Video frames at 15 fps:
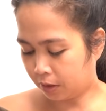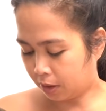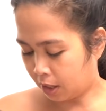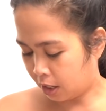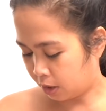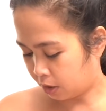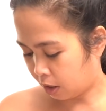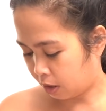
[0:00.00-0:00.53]

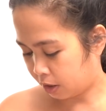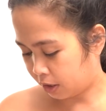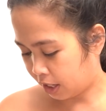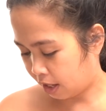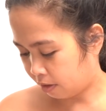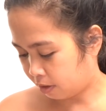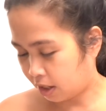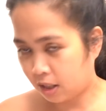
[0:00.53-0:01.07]
things
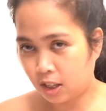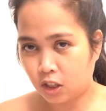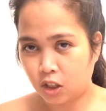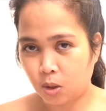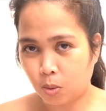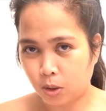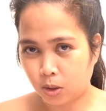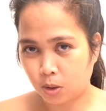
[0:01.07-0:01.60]
ourselves. I think
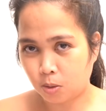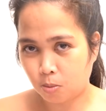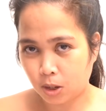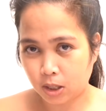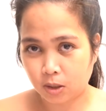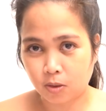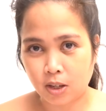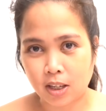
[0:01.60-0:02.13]
she wants to
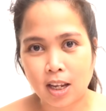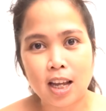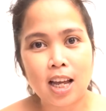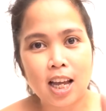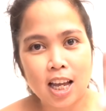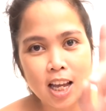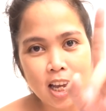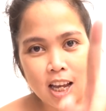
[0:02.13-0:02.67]

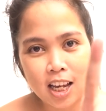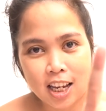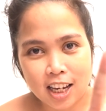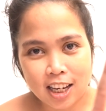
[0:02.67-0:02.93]
breastfeed.